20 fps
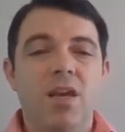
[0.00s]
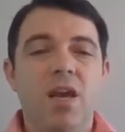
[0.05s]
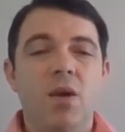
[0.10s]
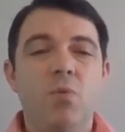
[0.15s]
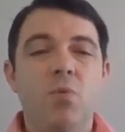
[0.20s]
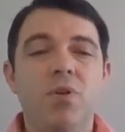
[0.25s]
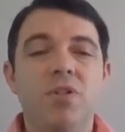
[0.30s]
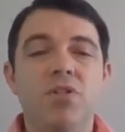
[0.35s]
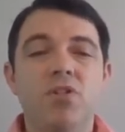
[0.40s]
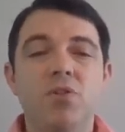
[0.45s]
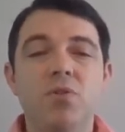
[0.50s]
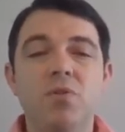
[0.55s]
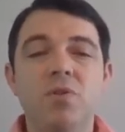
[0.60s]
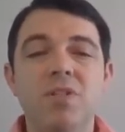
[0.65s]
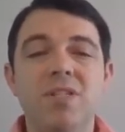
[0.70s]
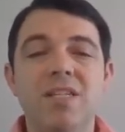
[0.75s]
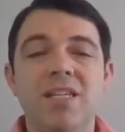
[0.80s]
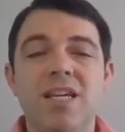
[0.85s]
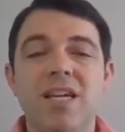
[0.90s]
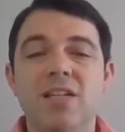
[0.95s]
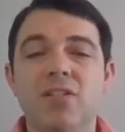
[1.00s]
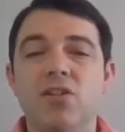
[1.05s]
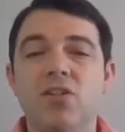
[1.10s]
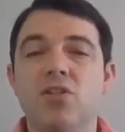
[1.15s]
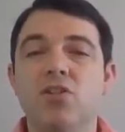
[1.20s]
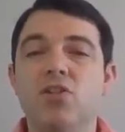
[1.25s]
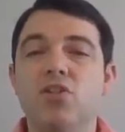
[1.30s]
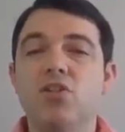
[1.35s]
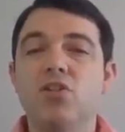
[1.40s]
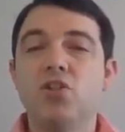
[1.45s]
And when students get to
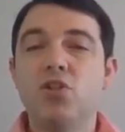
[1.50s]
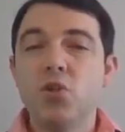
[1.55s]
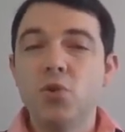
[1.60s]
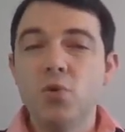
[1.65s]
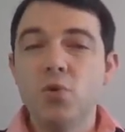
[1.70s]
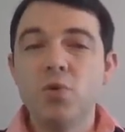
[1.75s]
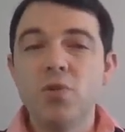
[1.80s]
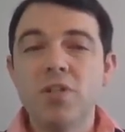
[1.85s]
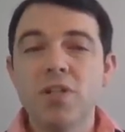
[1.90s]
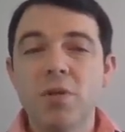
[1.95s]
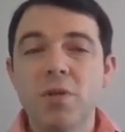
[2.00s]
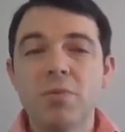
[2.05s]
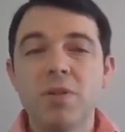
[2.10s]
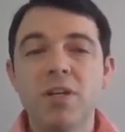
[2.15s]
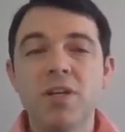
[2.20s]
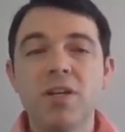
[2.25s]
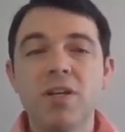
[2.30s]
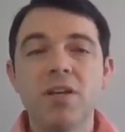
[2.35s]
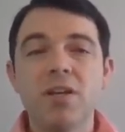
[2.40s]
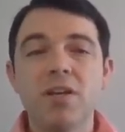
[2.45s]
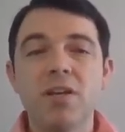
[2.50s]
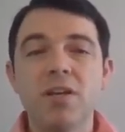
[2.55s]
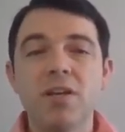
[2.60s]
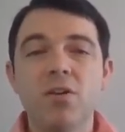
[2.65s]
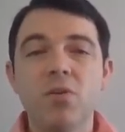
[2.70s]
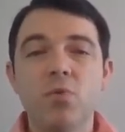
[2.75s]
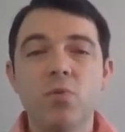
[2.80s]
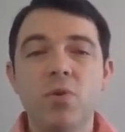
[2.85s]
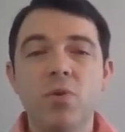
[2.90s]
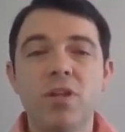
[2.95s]
do something
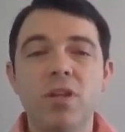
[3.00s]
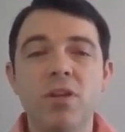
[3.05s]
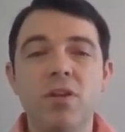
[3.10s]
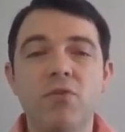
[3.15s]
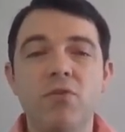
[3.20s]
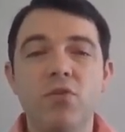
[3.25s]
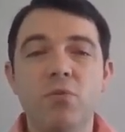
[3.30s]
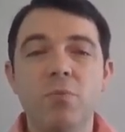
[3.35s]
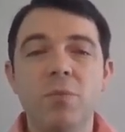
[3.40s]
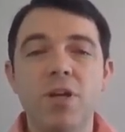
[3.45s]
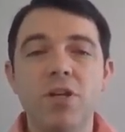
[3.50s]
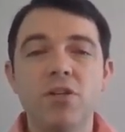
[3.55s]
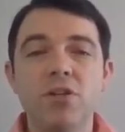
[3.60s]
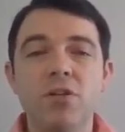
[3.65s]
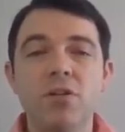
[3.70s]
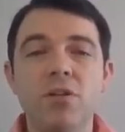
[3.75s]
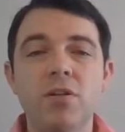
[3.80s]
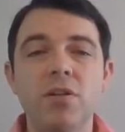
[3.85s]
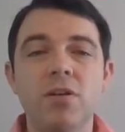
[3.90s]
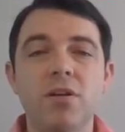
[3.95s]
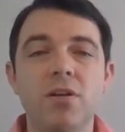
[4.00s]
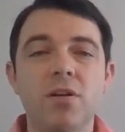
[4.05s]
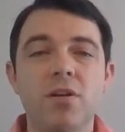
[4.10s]
with the information